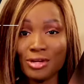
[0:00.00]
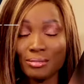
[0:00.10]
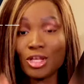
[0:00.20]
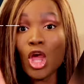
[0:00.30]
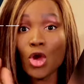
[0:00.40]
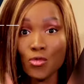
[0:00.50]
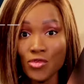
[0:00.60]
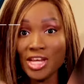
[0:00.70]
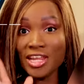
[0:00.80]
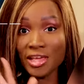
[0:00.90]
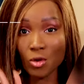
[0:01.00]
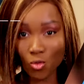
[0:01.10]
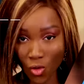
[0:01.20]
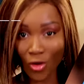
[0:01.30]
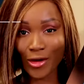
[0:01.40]
creams really
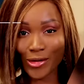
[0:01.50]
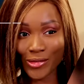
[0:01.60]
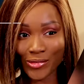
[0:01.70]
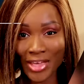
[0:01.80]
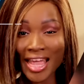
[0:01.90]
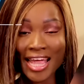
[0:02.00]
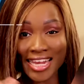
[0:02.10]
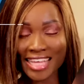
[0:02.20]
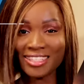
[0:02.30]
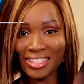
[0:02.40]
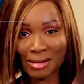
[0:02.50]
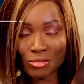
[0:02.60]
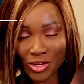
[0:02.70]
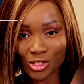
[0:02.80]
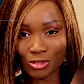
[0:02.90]
work? That's the
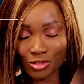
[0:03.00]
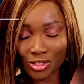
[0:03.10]
jump question for